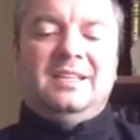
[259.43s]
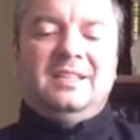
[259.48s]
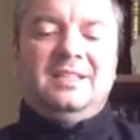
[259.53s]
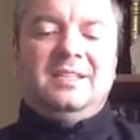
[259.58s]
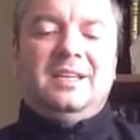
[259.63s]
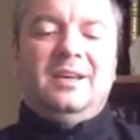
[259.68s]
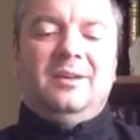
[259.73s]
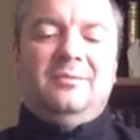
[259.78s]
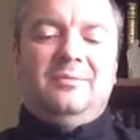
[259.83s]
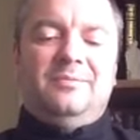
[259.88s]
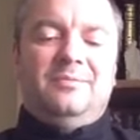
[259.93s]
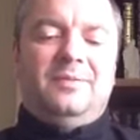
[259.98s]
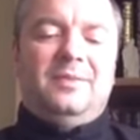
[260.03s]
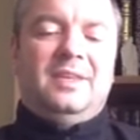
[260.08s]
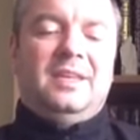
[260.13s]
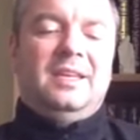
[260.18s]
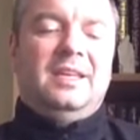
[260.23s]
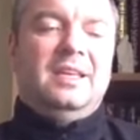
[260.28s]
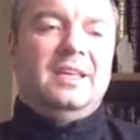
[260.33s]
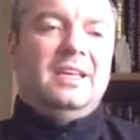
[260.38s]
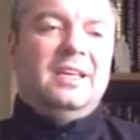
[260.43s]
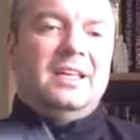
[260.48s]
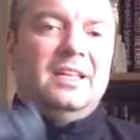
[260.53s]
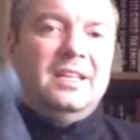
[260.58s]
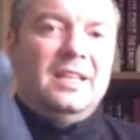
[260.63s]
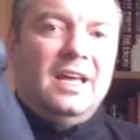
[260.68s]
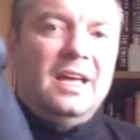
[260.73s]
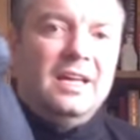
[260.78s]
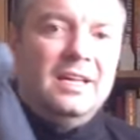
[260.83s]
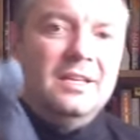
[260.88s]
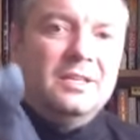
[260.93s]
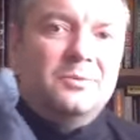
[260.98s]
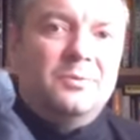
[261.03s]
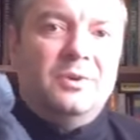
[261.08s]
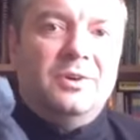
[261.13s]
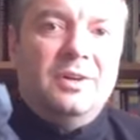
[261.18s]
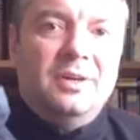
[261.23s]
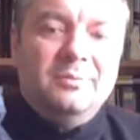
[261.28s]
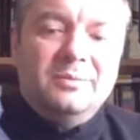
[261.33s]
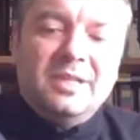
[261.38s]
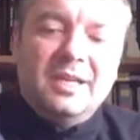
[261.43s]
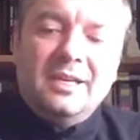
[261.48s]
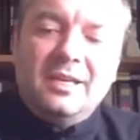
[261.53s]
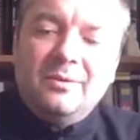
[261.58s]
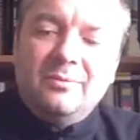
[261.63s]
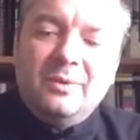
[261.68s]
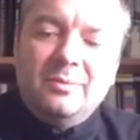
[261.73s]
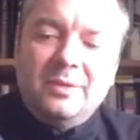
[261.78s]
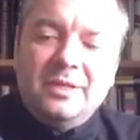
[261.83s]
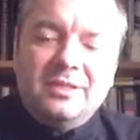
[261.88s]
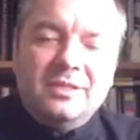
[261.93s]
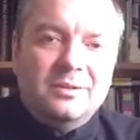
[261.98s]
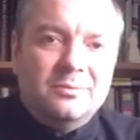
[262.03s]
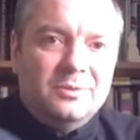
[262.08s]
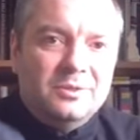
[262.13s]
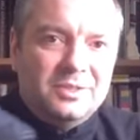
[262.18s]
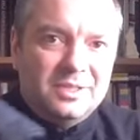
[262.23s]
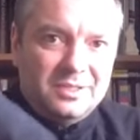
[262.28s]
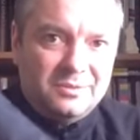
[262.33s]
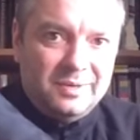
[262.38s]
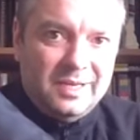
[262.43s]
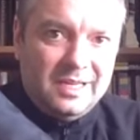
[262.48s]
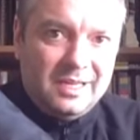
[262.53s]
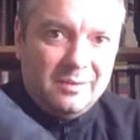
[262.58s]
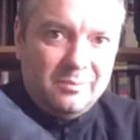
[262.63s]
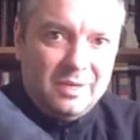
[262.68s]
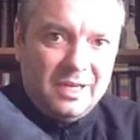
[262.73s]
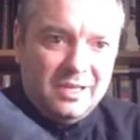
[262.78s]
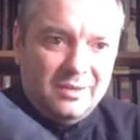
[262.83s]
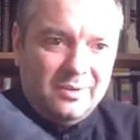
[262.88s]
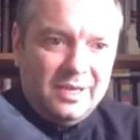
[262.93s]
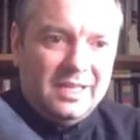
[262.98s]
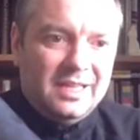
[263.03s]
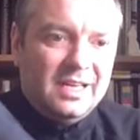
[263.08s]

So that is what I'm taking with me to the woods this weekend, by the way,